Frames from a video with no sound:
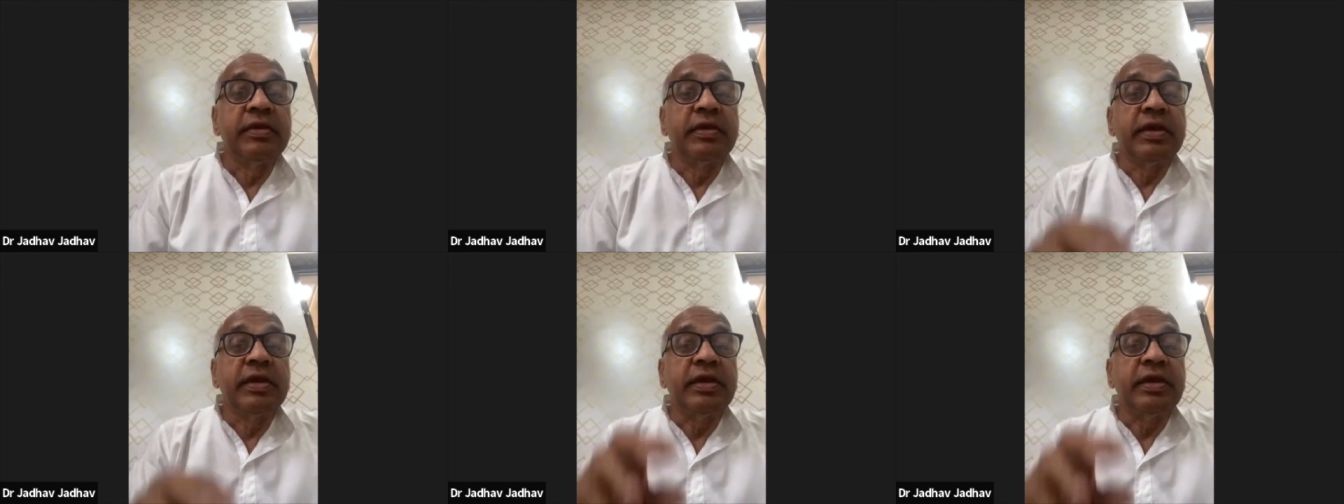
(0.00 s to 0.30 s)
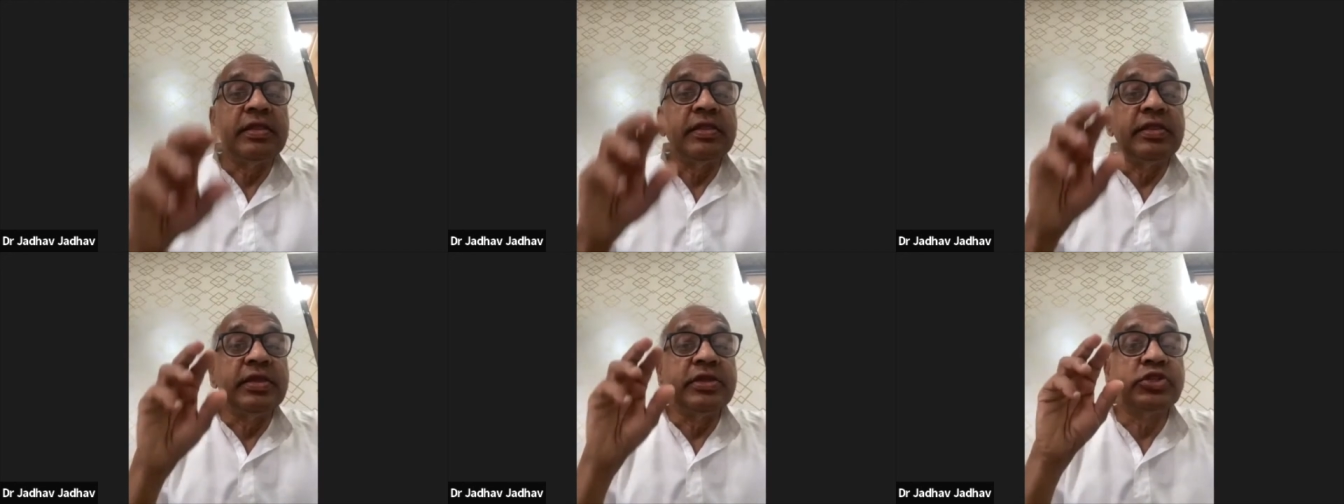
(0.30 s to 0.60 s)

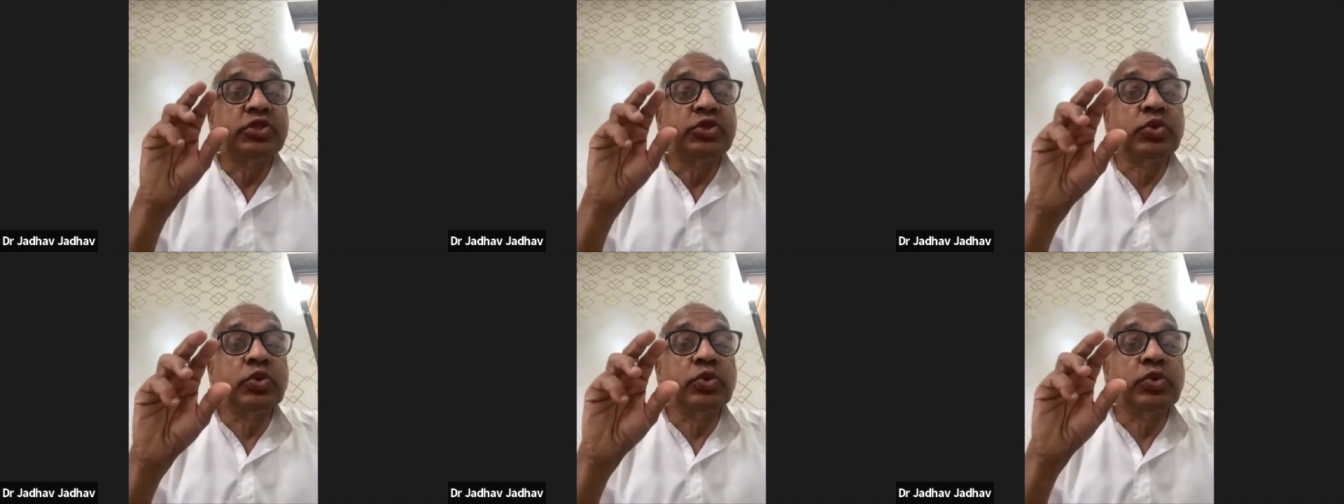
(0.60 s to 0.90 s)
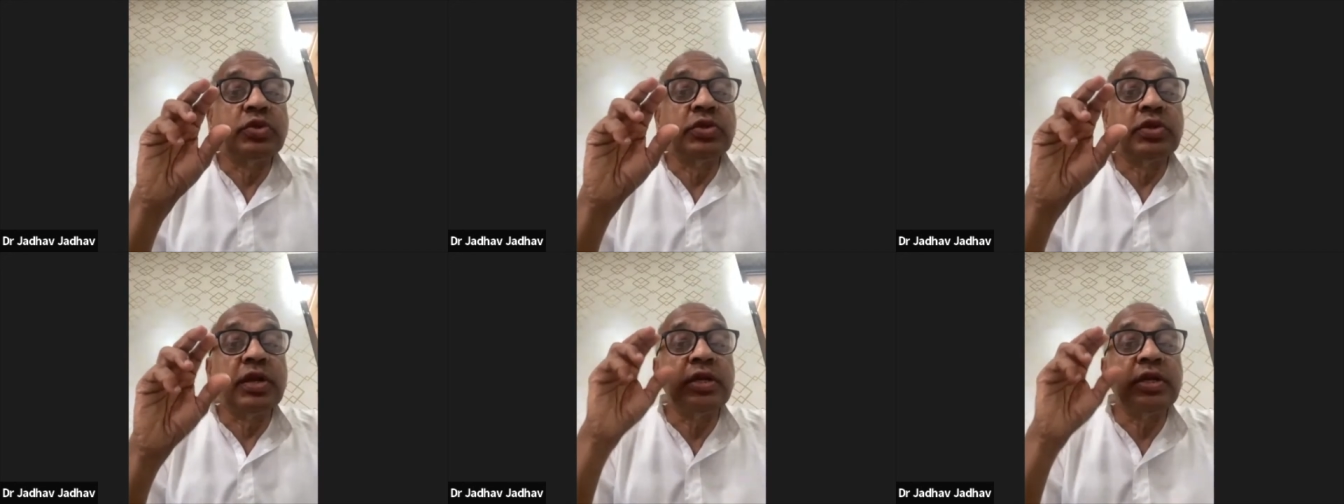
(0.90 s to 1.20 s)
In this
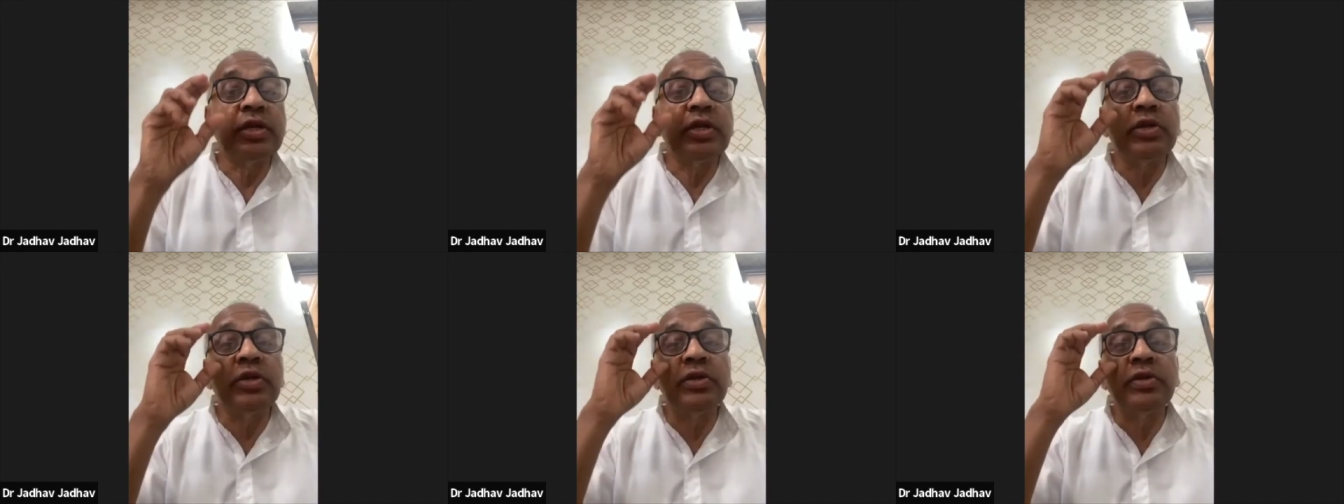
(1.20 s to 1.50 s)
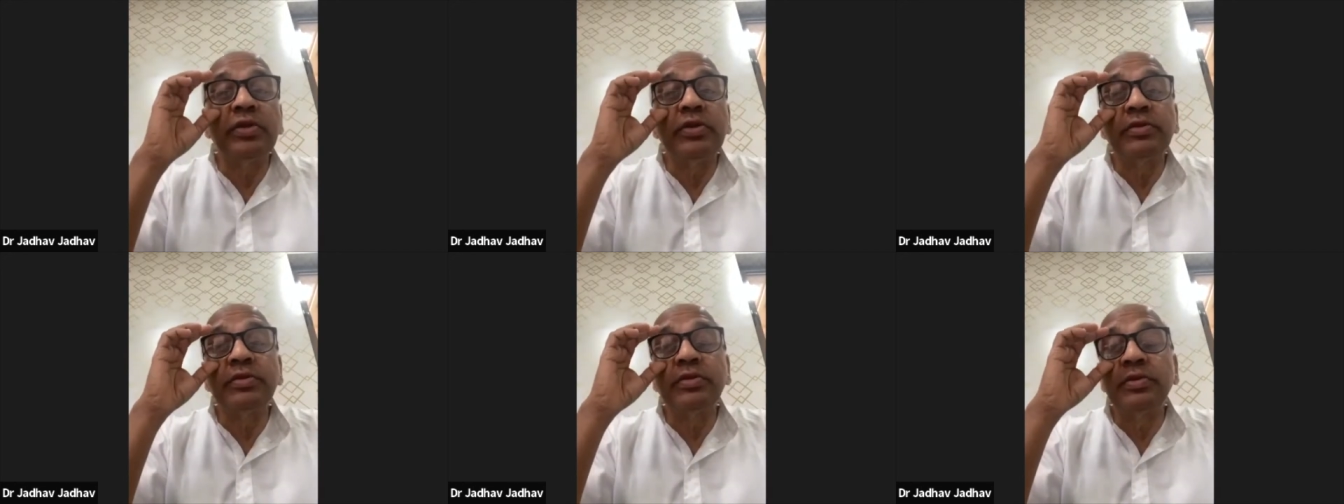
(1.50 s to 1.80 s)
sutra,
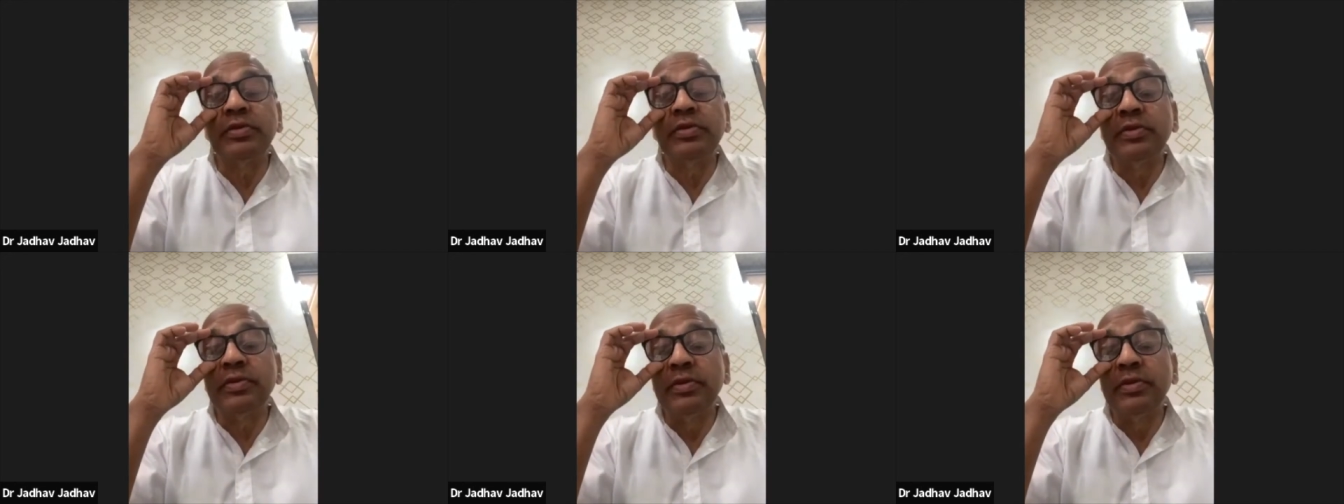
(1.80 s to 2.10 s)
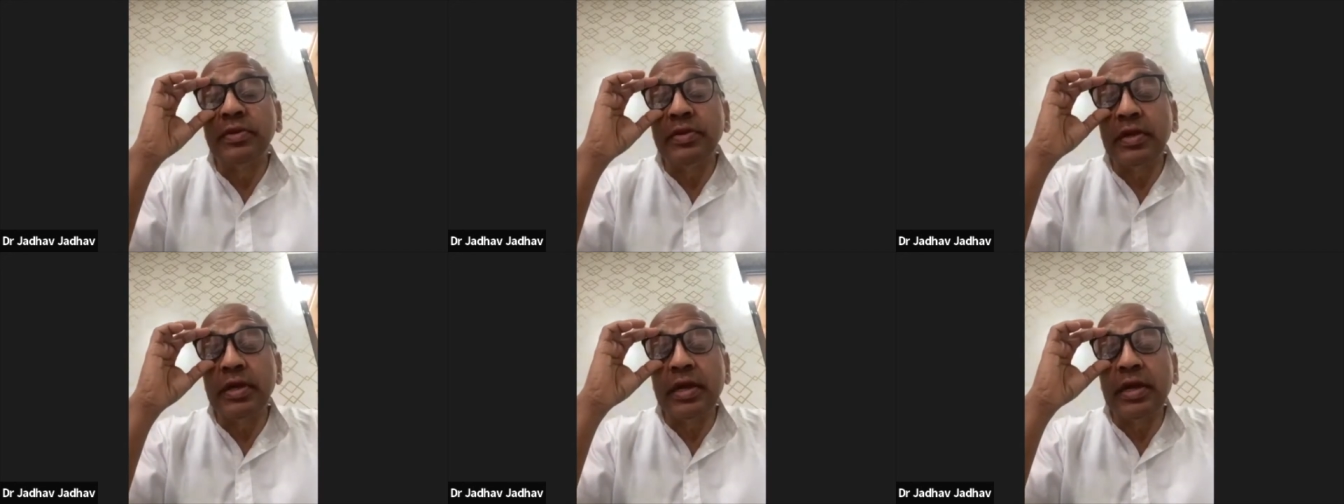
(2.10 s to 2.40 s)

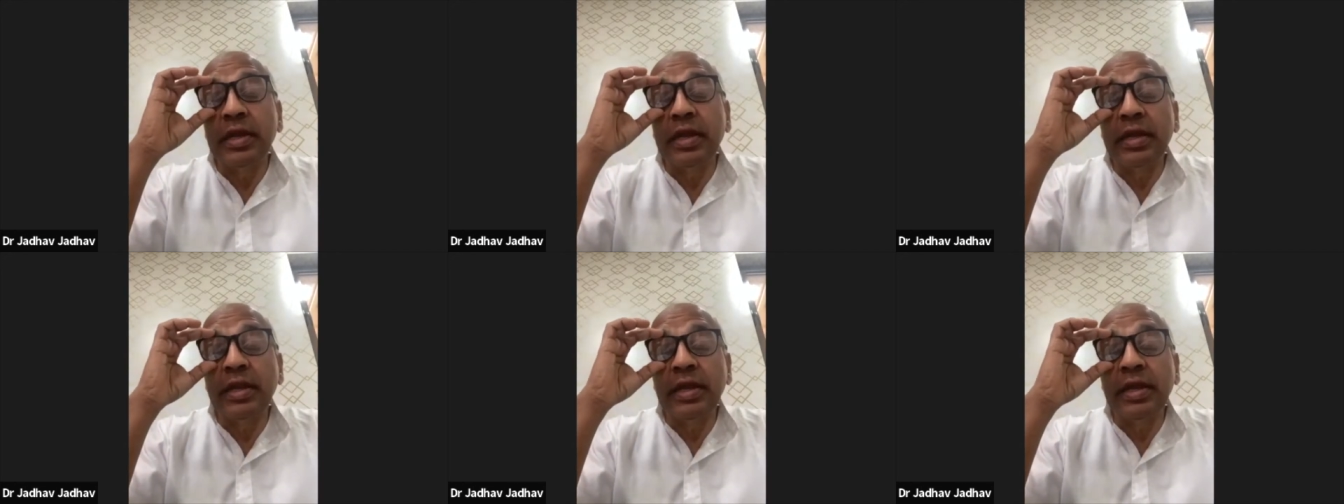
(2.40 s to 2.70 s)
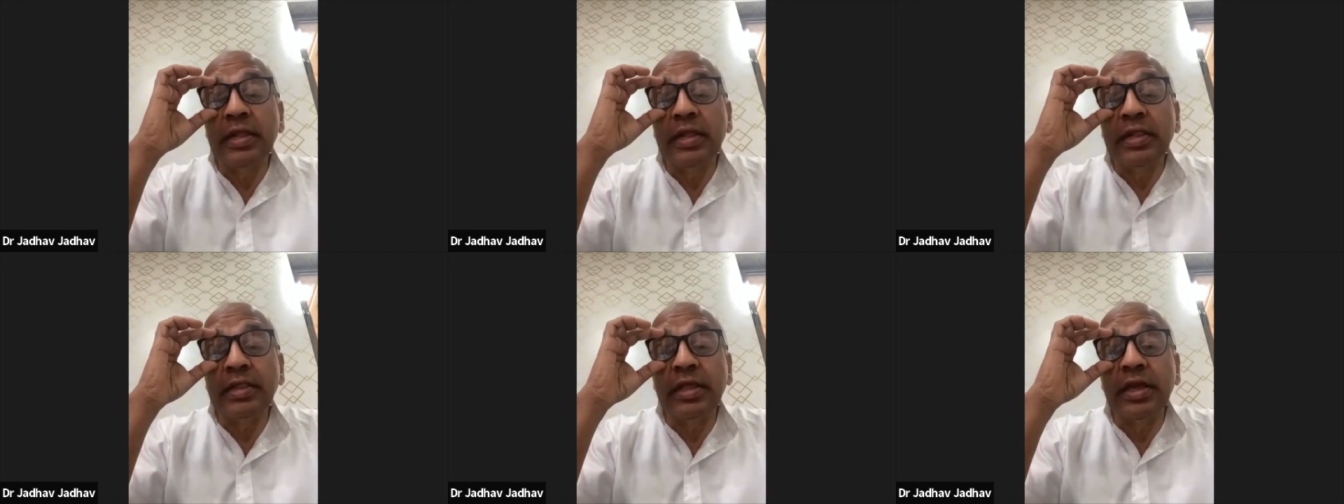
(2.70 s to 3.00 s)
the
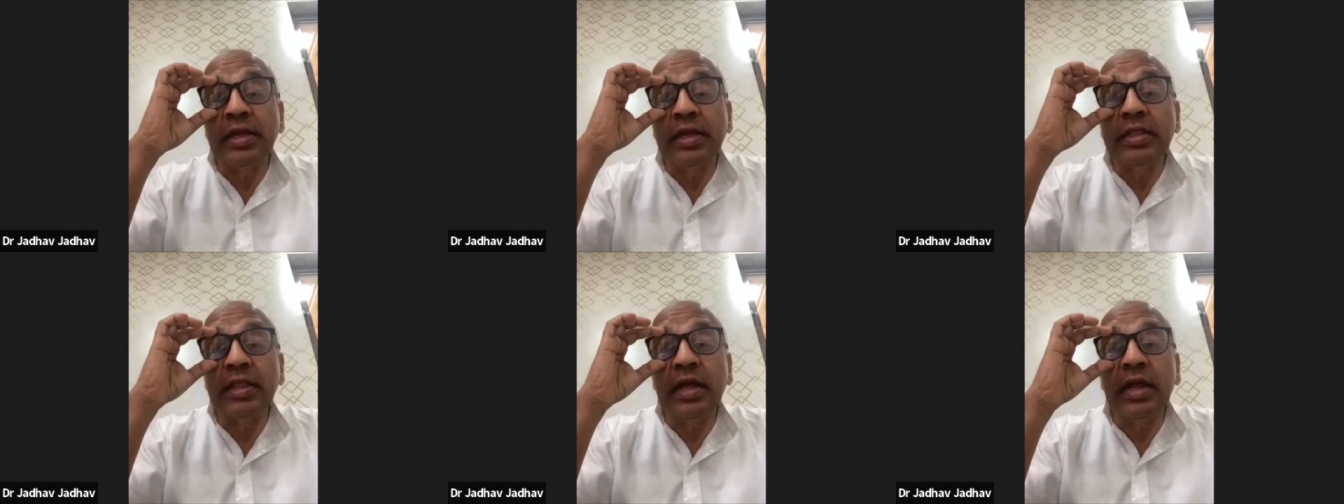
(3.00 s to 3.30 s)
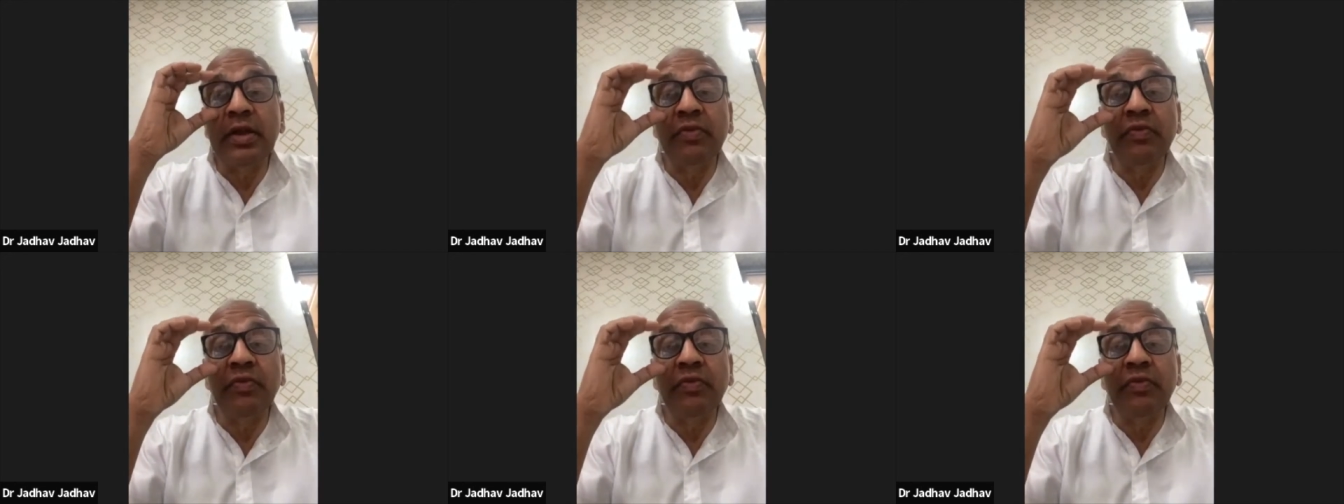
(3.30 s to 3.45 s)
critical thing that